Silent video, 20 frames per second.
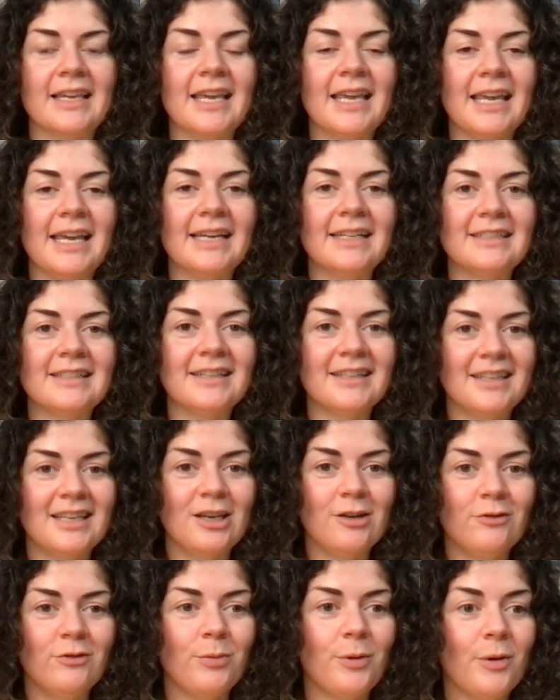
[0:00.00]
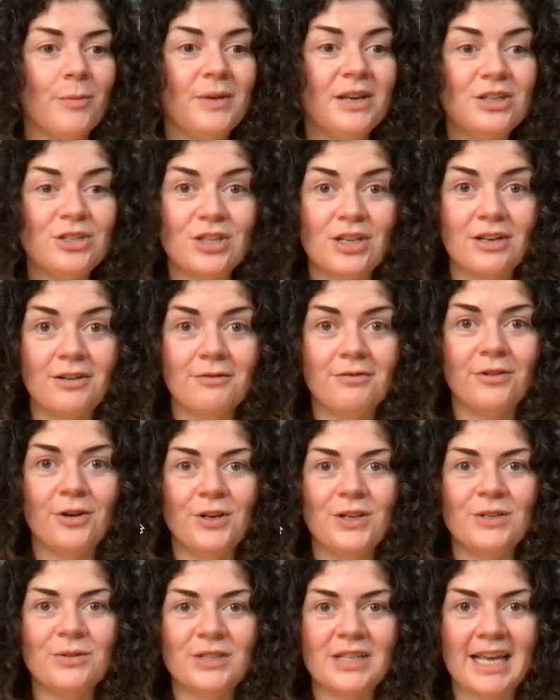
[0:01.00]
can't give permission for
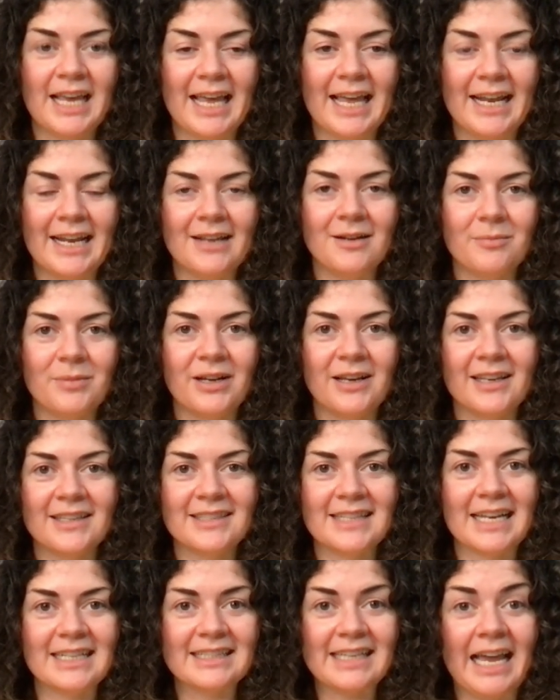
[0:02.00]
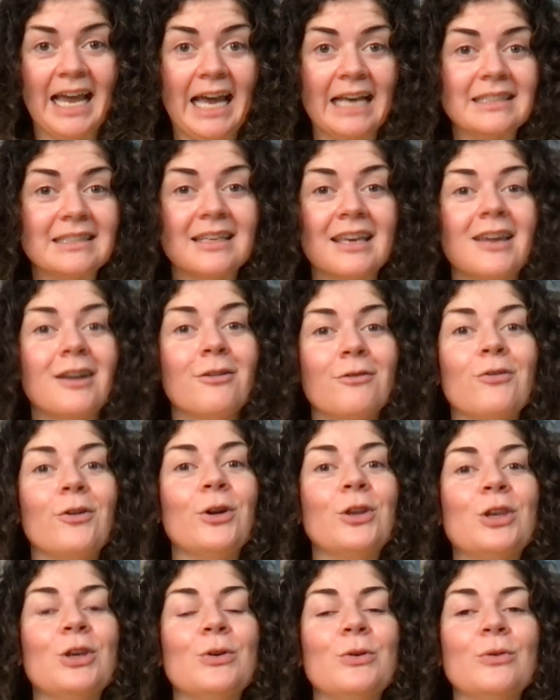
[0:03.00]
you to edit because that's asking for
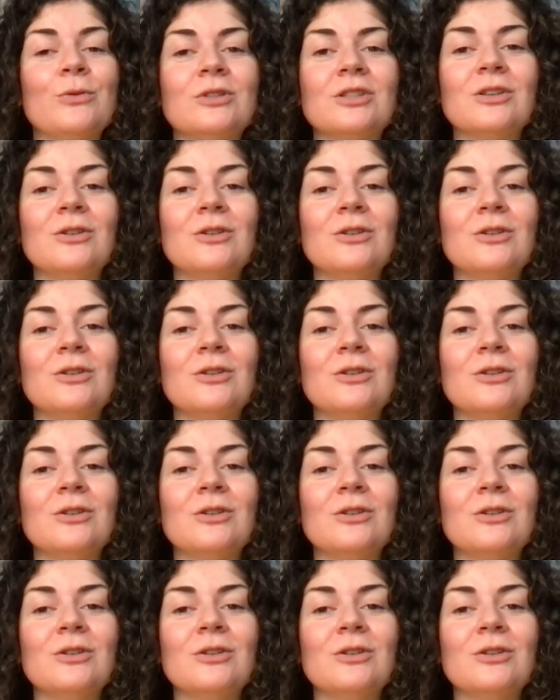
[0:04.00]
you